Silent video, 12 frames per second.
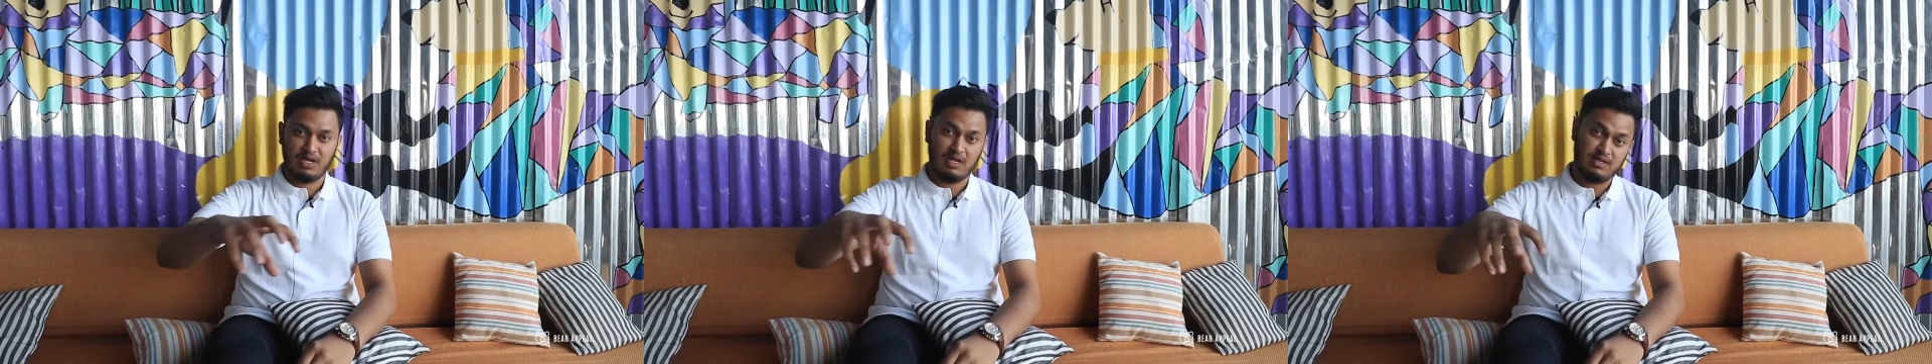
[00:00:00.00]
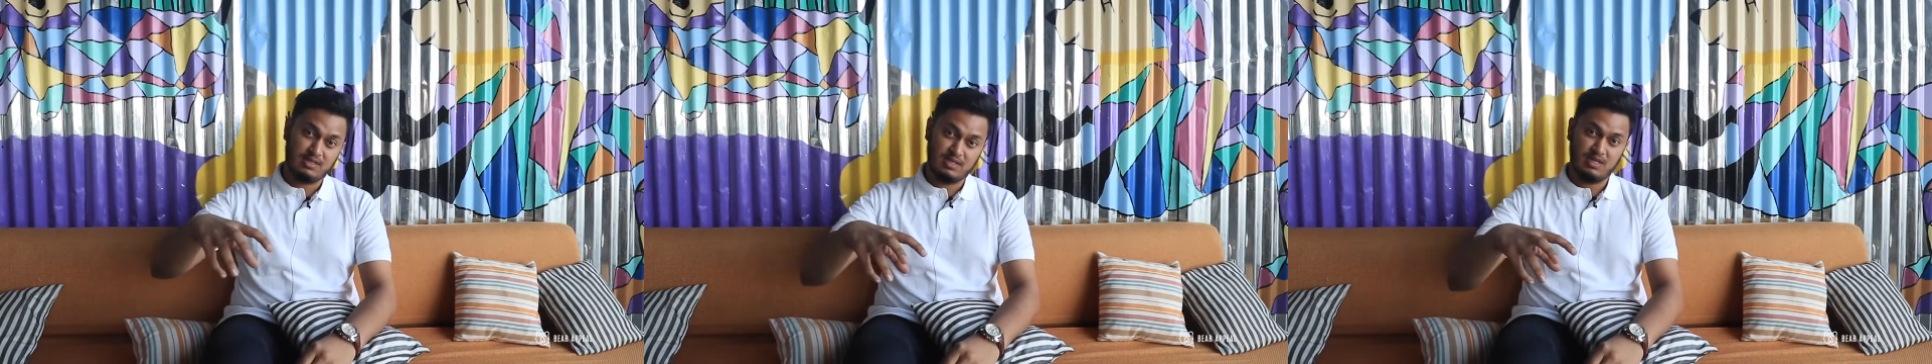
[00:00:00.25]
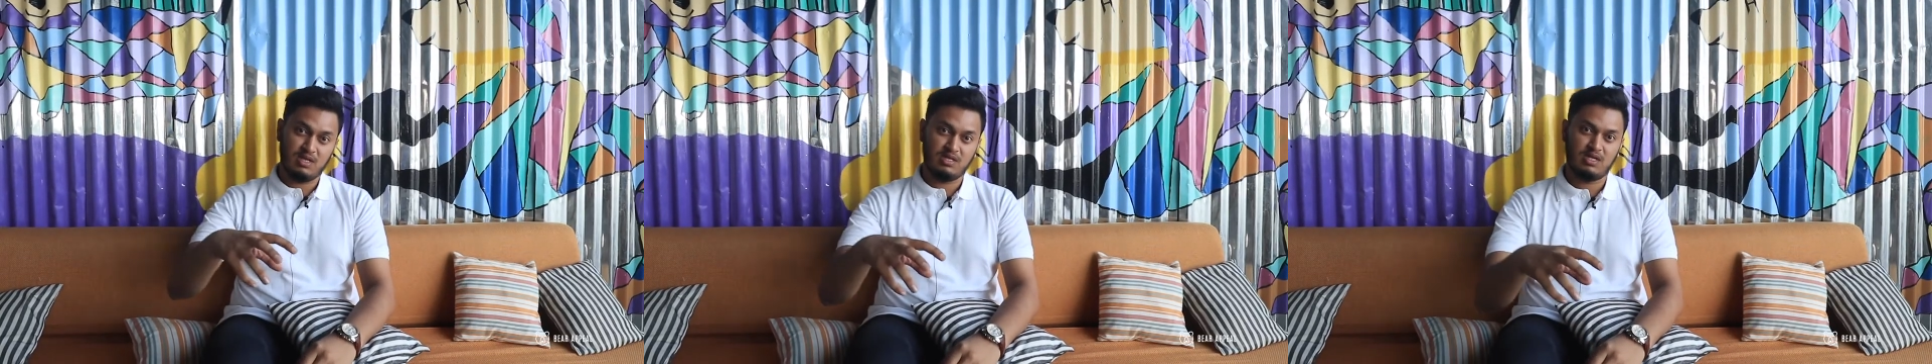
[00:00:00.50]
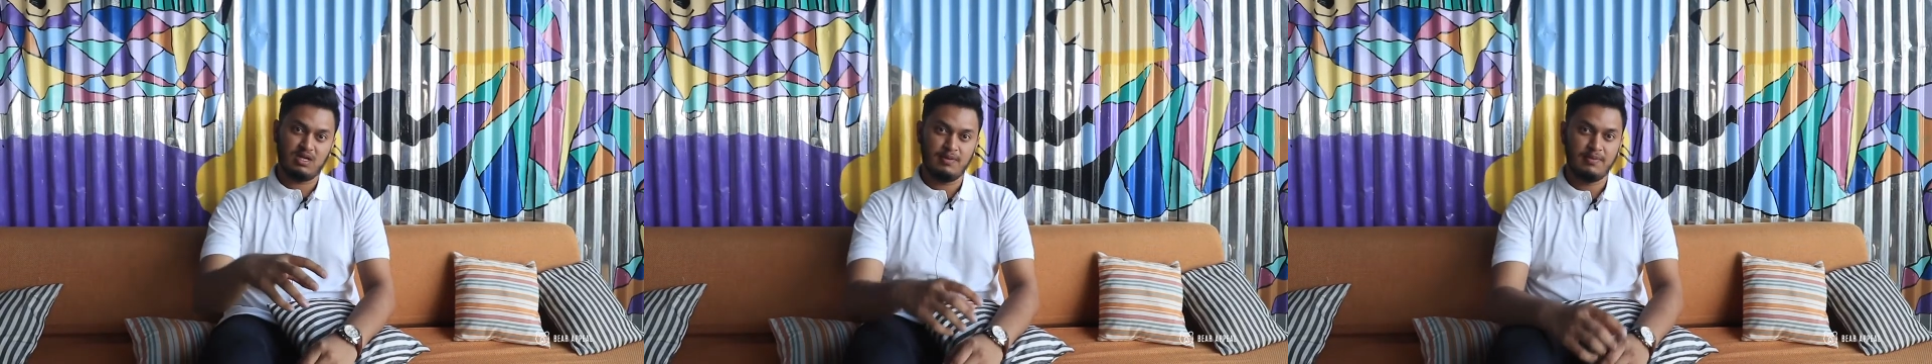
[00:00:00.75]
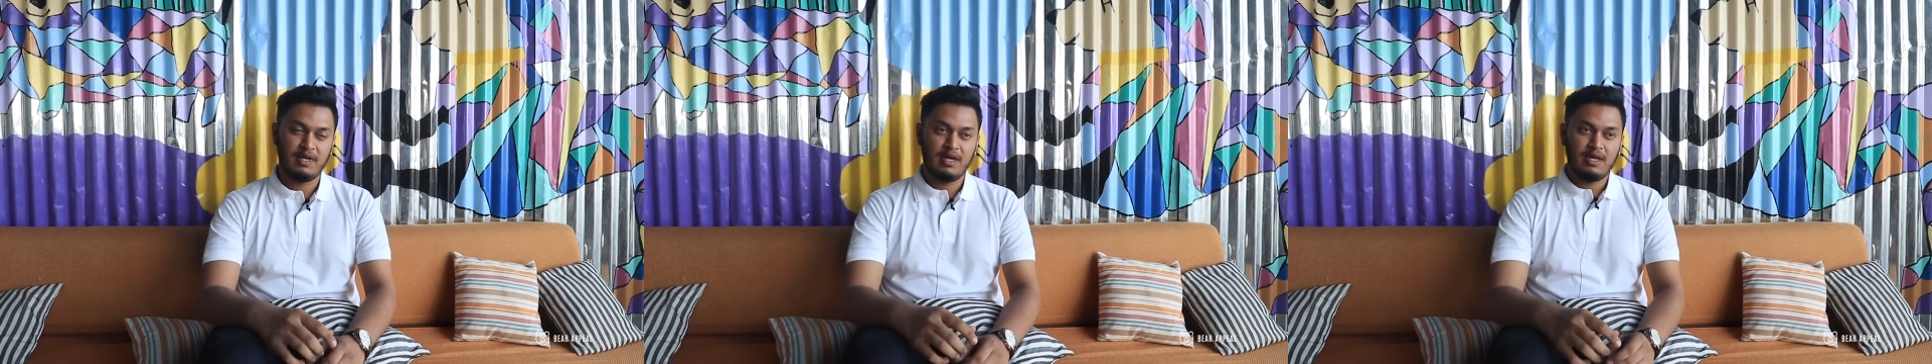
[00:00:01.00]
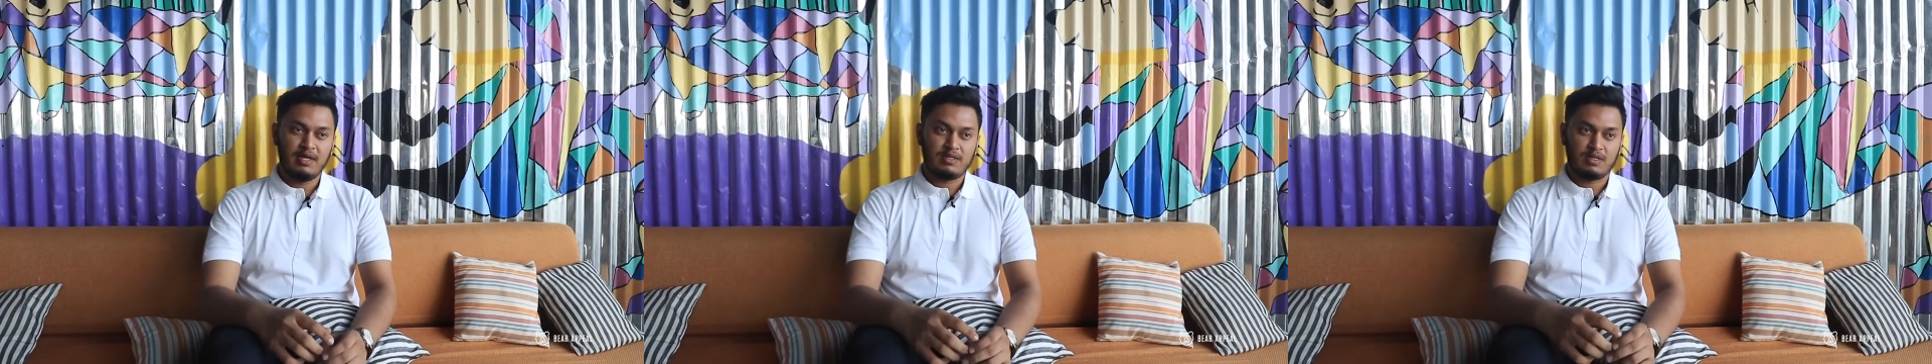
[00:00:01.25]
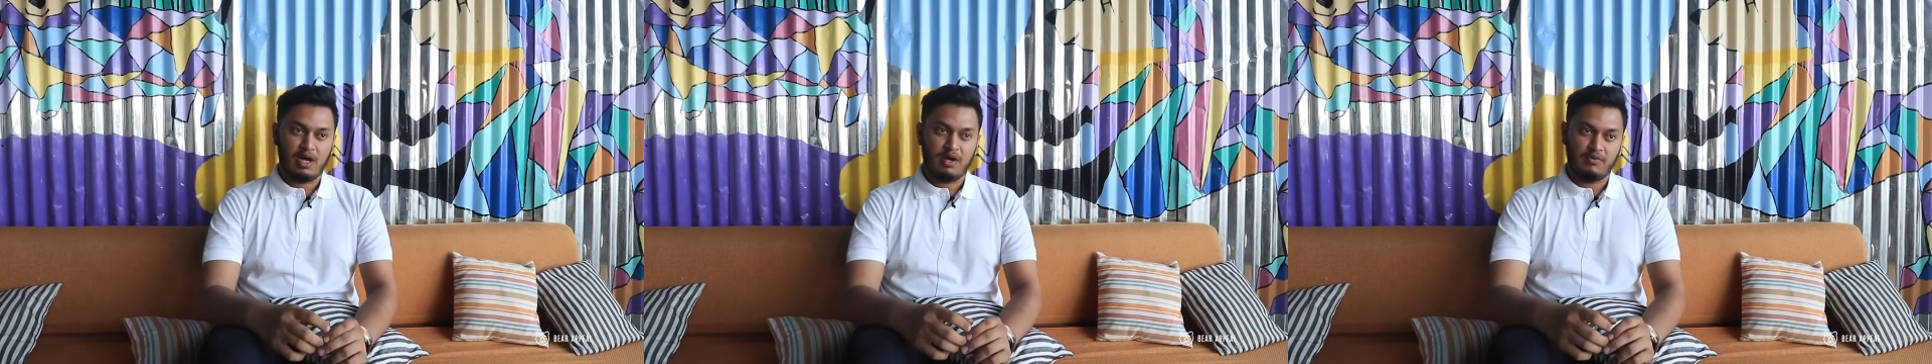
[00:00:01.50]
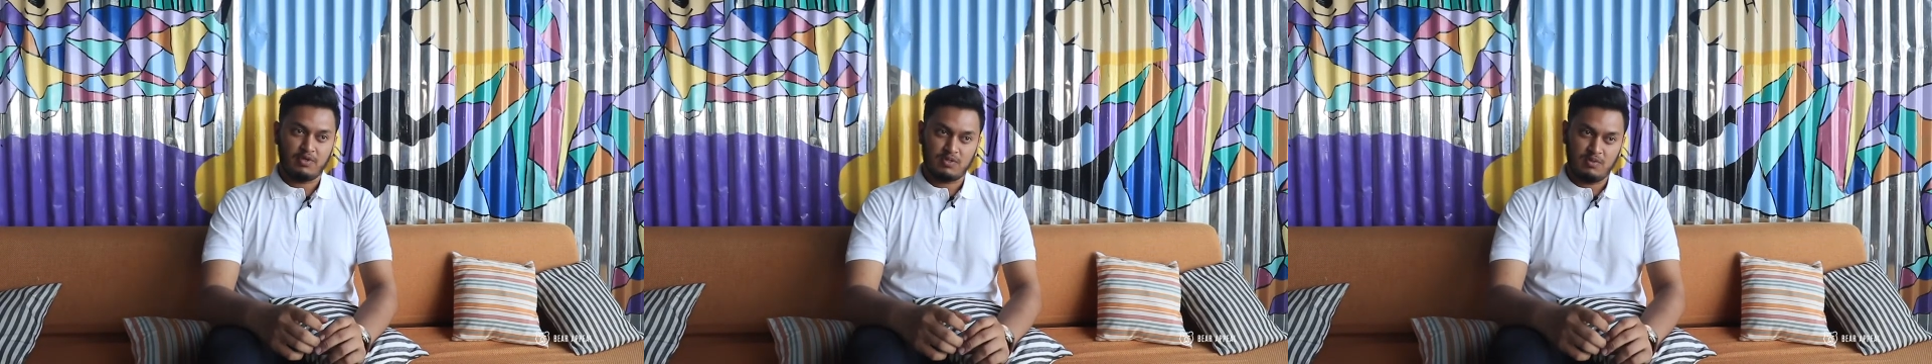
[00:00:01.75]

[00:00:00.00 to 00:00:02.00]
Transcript: the countries in Asia. So I was